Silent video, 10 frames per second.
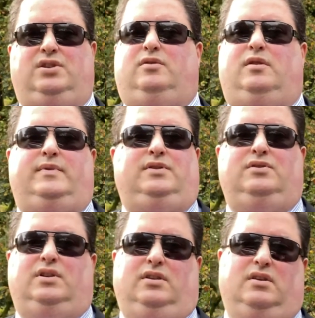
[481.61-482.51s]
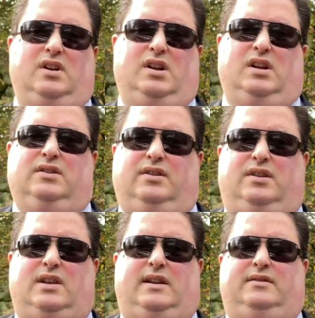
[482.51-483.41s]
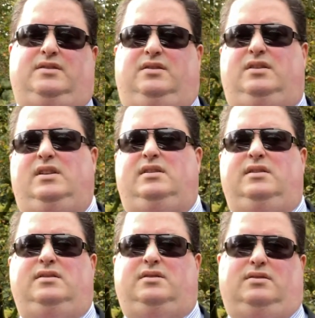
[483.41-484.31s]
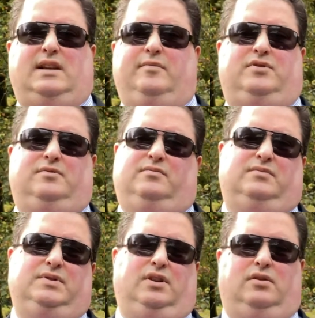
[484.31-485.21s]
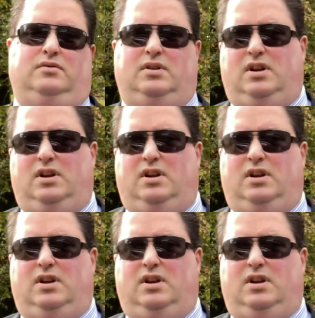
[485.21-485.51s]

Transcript: And I've been using the Galaxy Gears, Samsung,